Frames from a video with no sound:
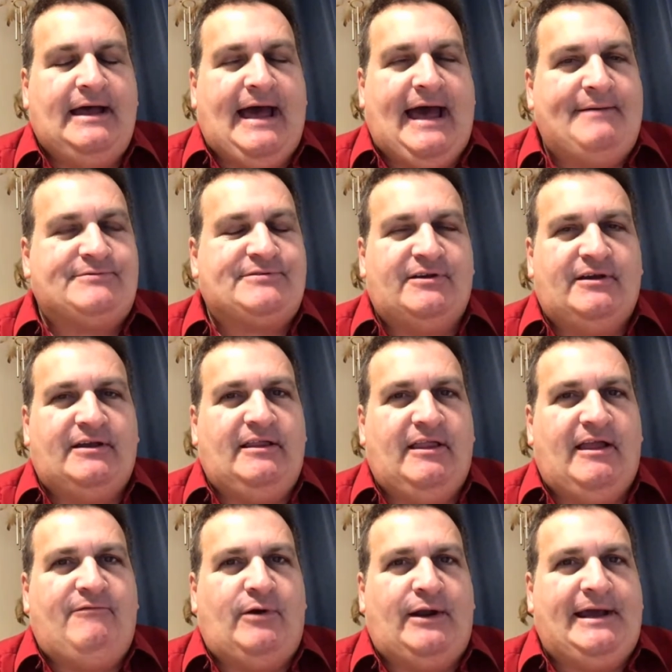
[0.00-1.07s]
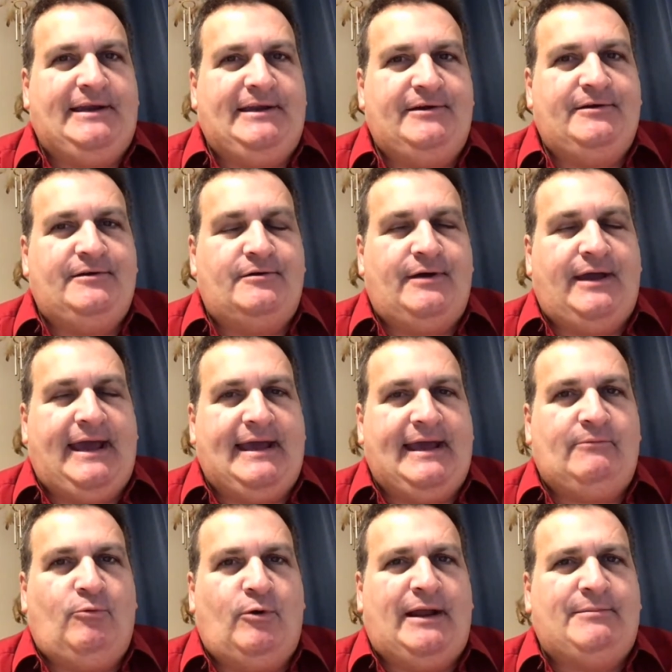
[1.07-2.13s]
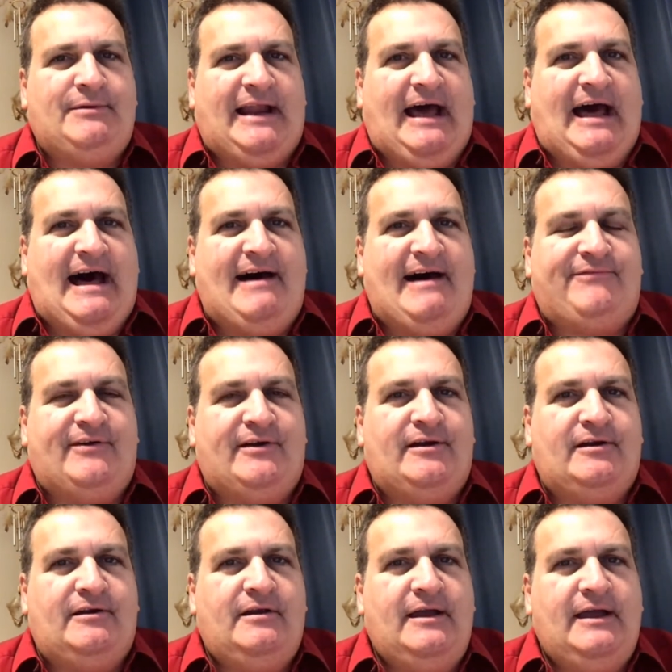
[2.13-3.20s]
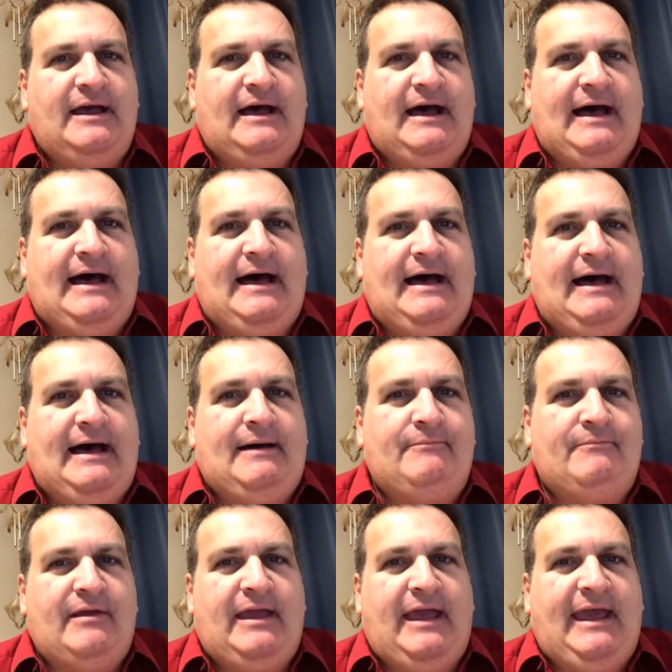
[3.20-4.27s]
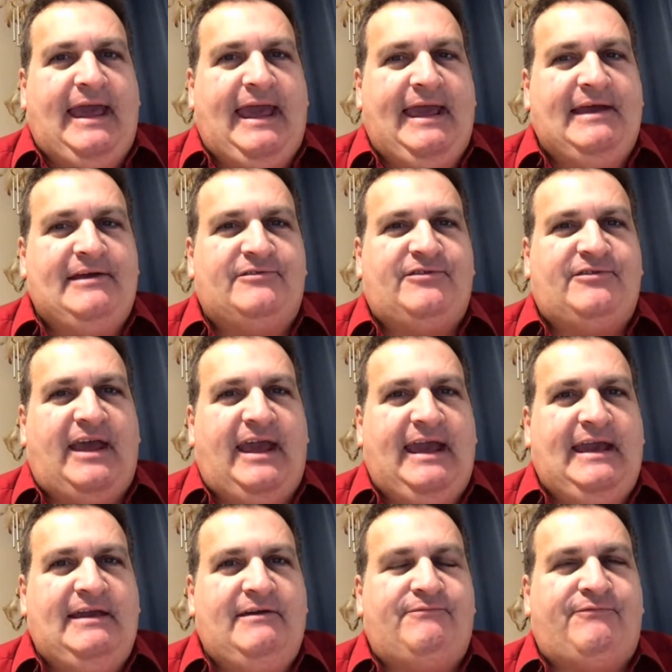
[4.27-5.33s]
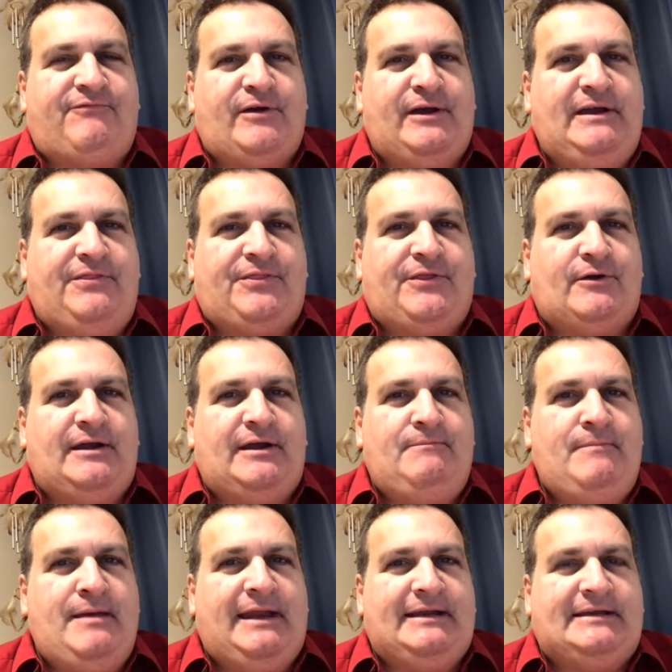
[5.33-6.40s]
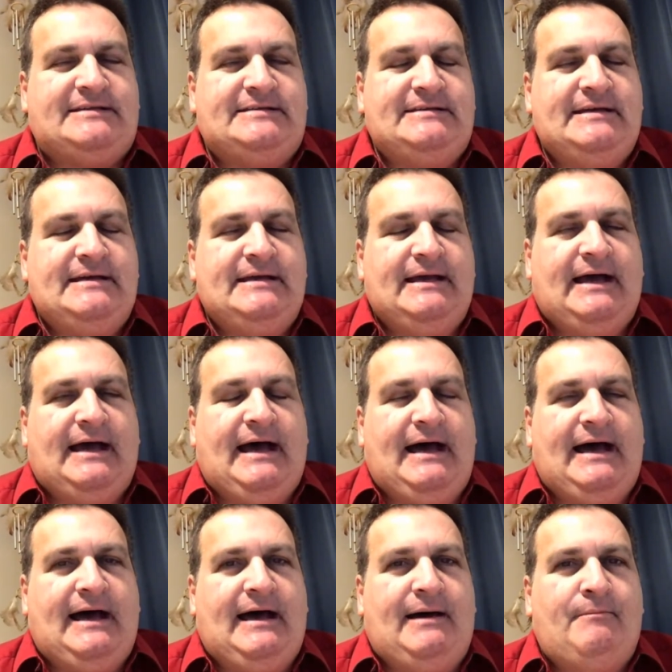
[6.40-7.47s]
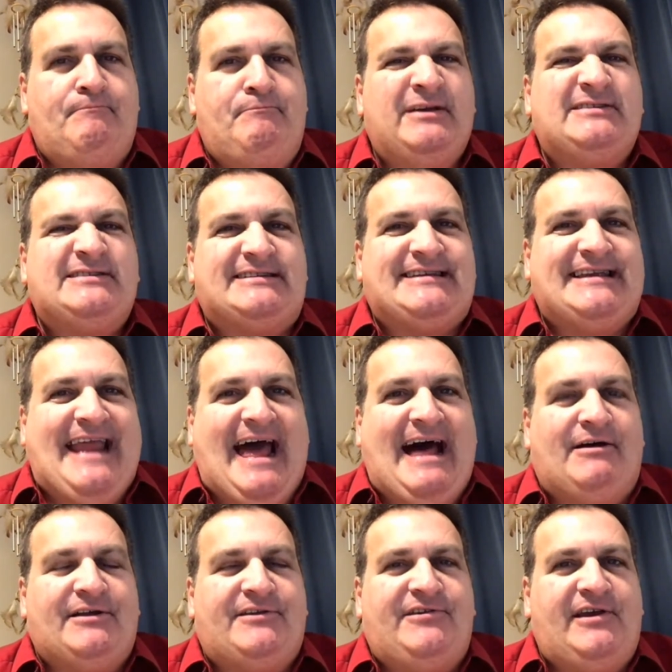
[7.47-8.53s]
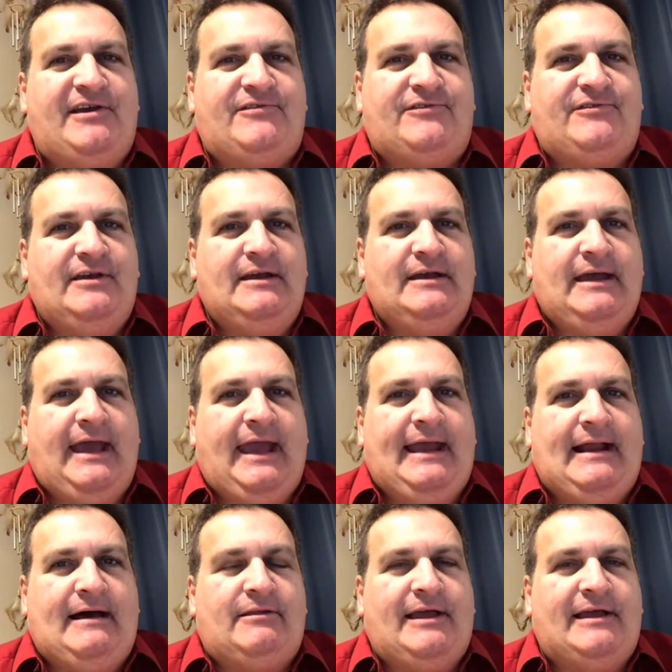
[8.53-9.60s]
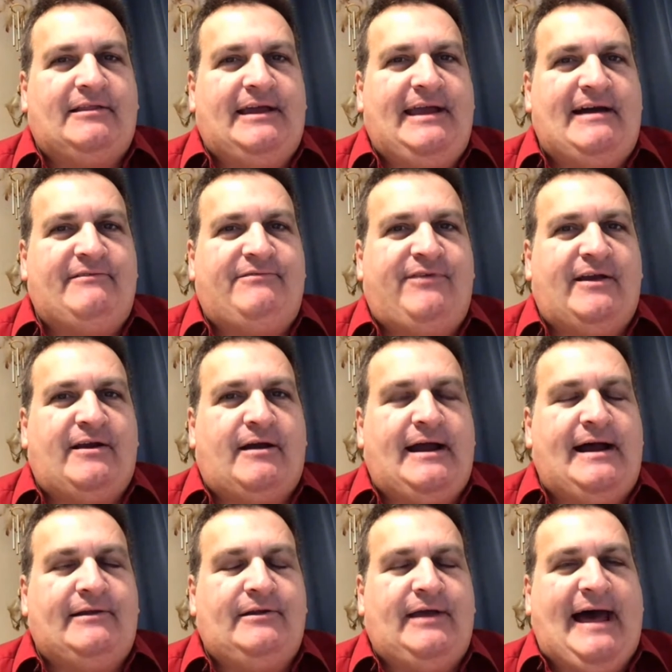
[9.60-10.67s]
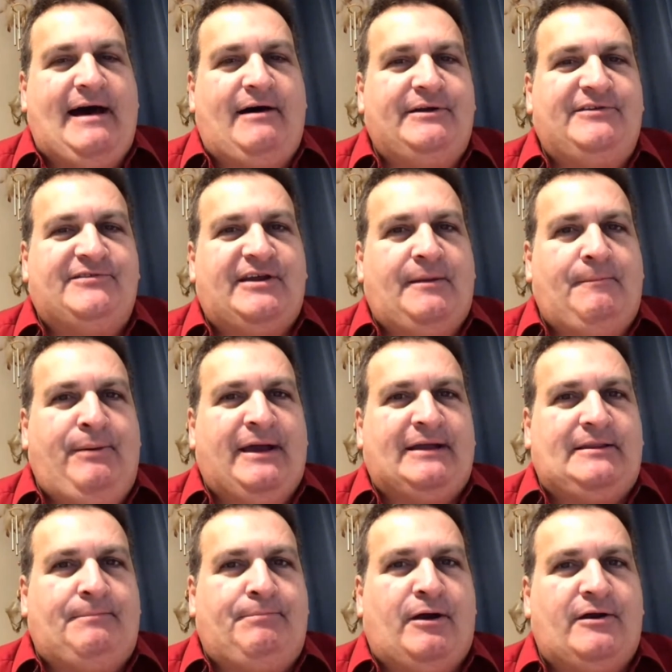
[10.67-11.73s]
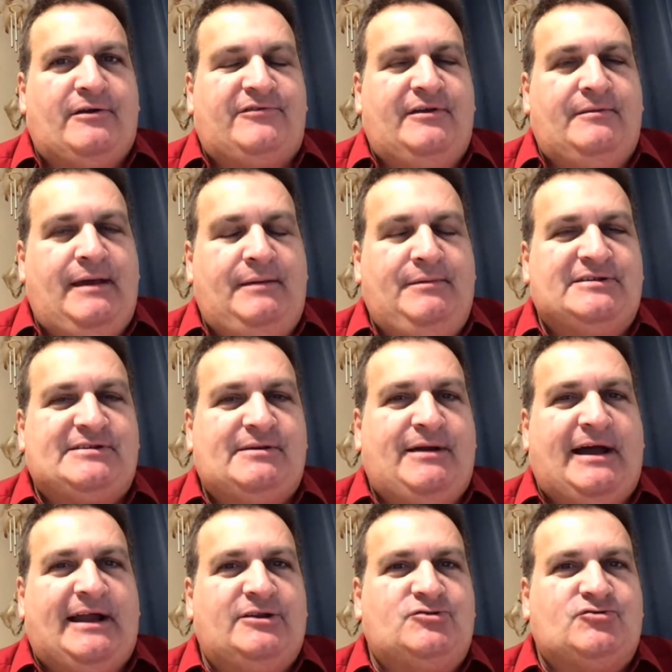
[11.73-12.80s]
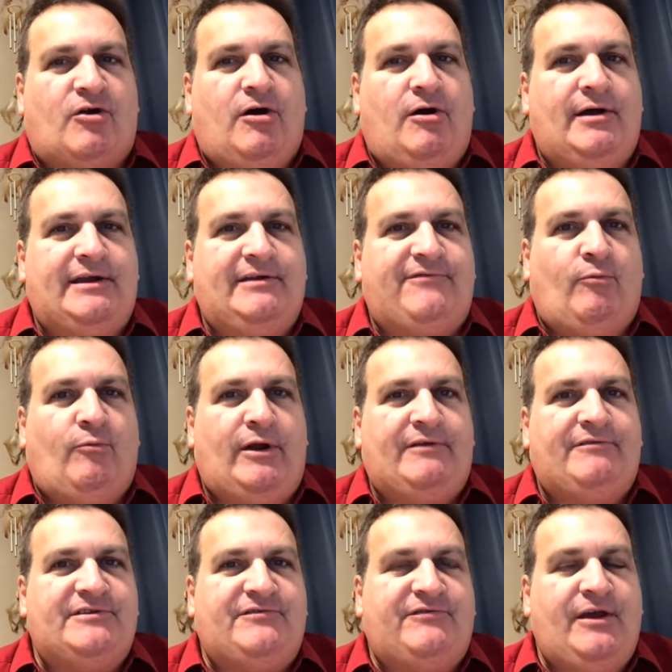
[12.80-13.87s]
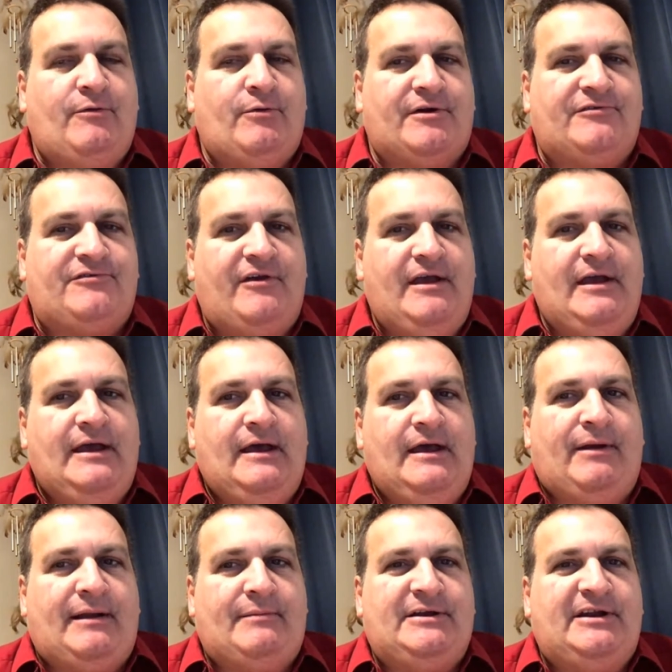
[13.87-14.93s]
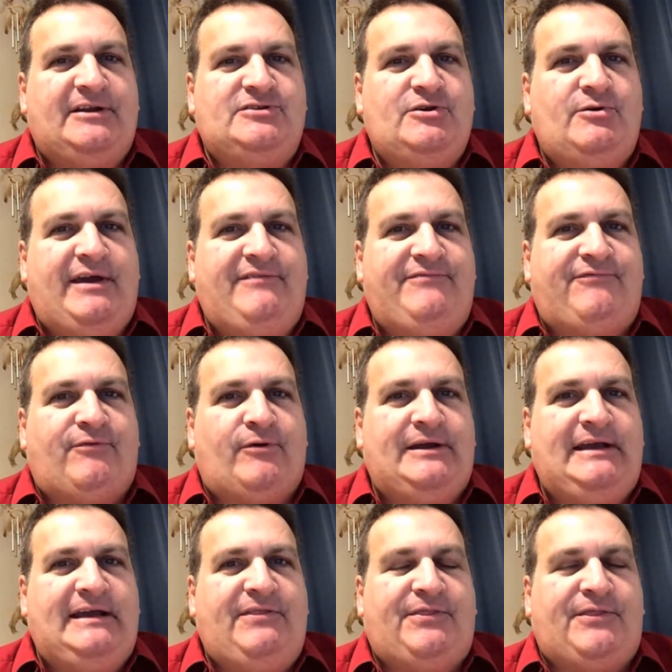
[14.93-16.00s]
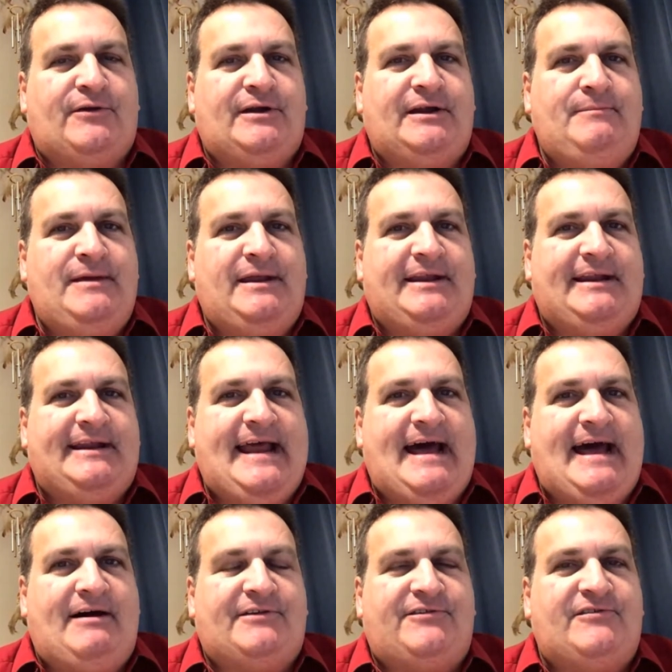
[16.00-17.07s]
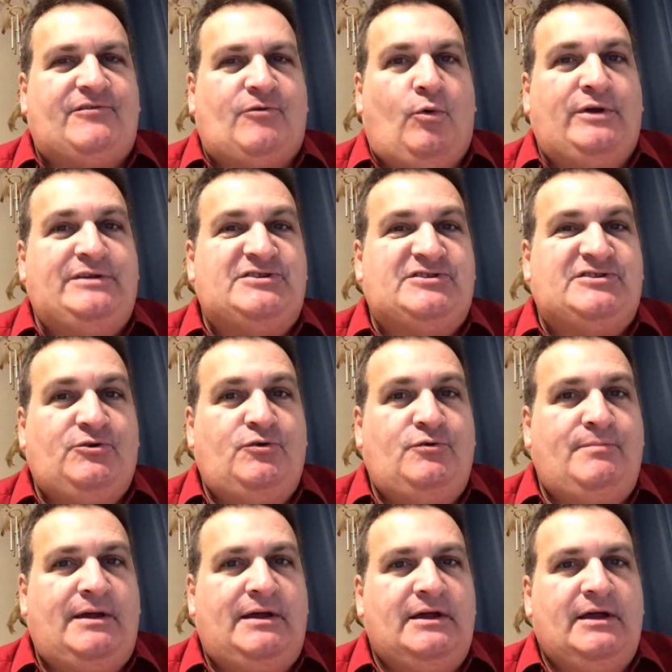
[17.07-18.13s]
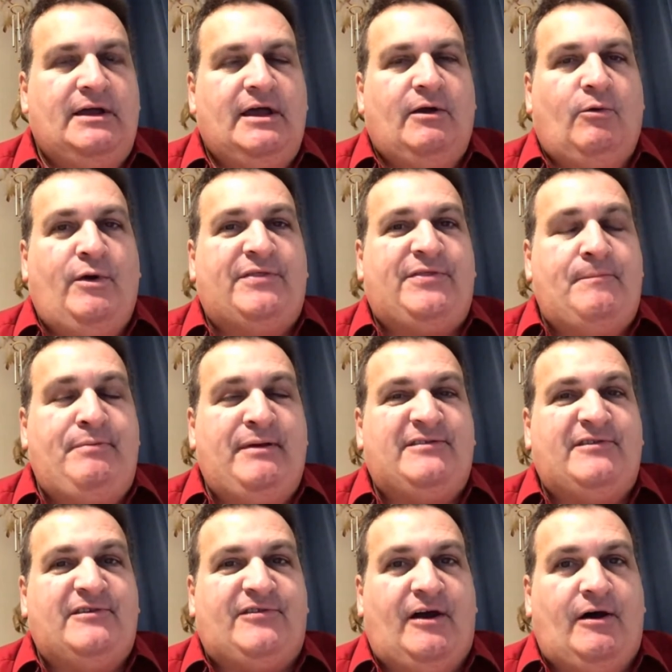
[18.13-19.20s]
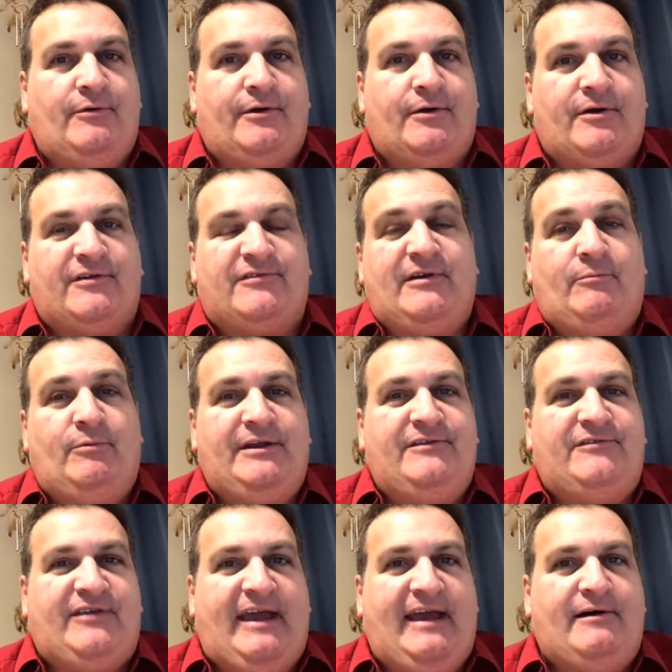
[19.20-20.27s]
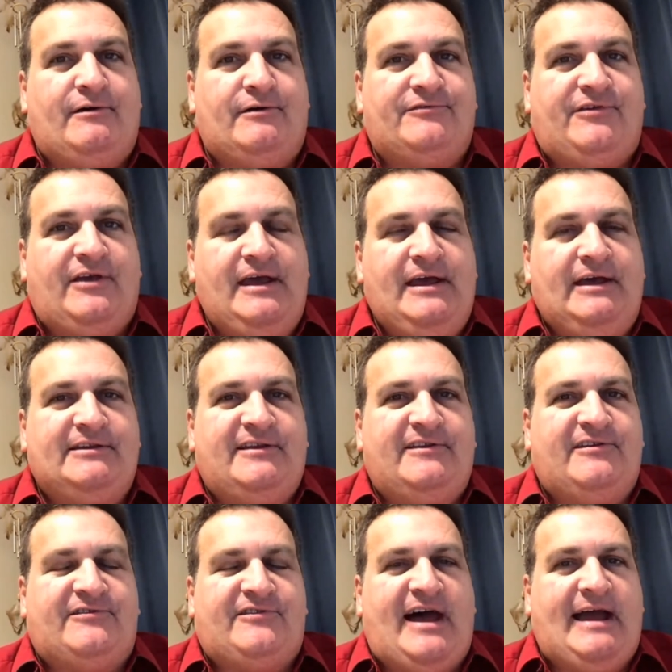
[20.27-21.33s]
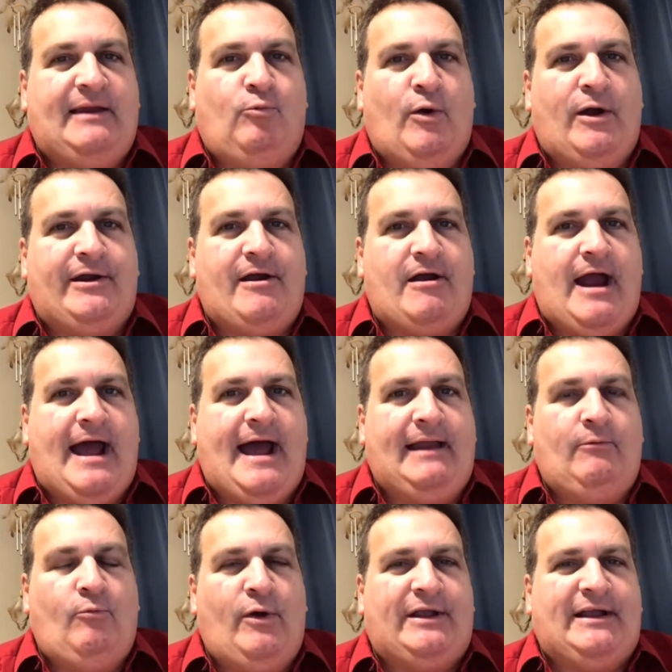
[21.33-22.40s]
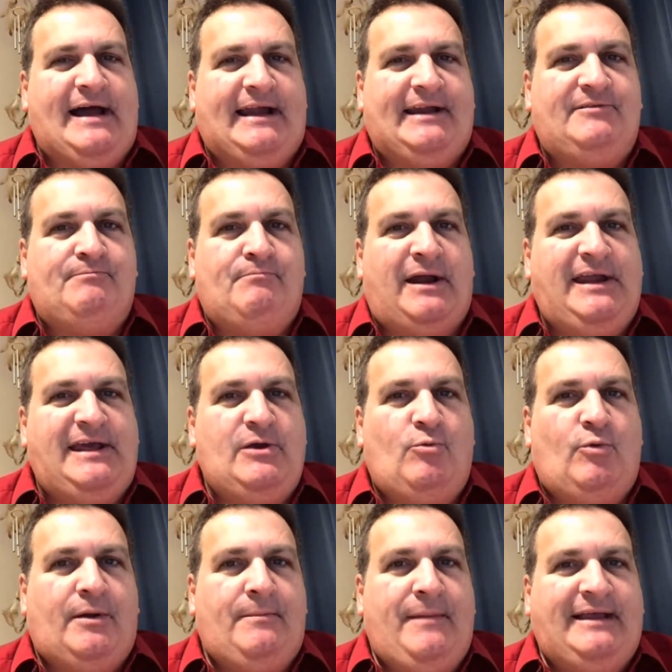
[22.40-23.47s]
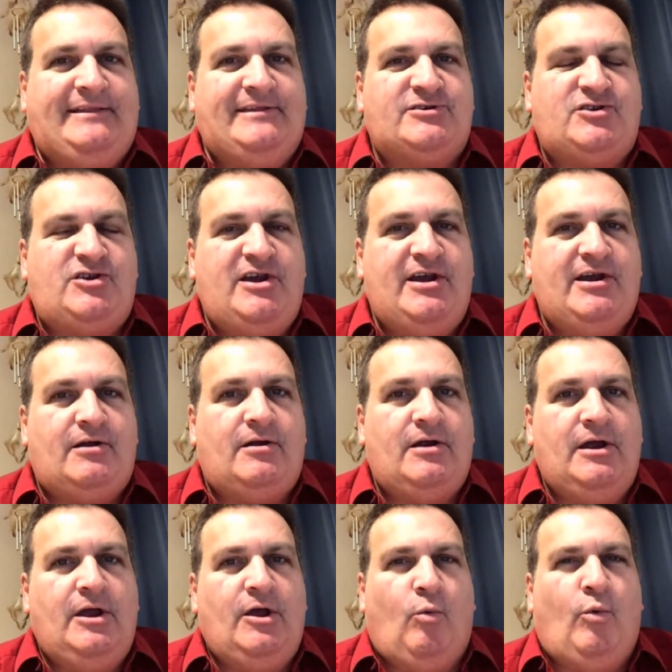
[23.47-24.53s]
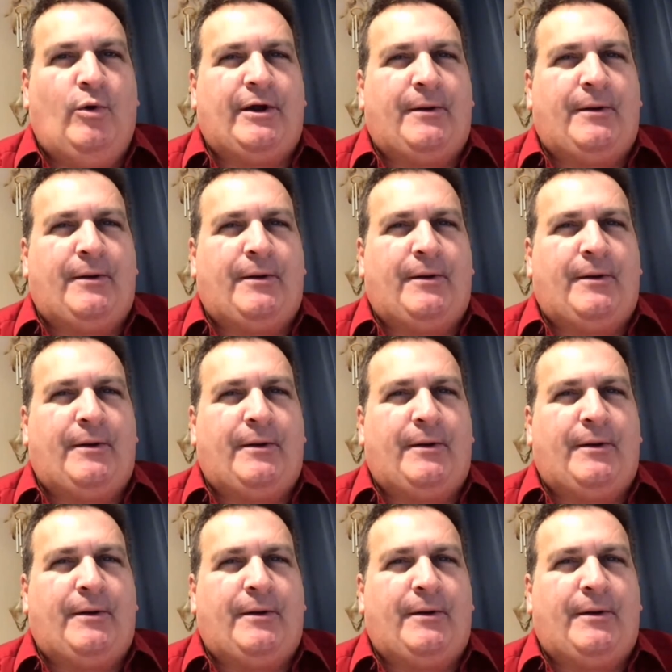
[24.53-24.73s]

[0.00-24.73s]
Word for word: Absolutely love what I do. And what I'm going to offer um, is a free 30 minute um, business analysis. And I'll let Leon figure out how he's going to pick the person, maybe some kind of drawing from one of his viewers. But I'm going to do a free 30 minute analysis on Zoom with a business owner or someone in sales to decide where you're at, what kind of money you want to make this year what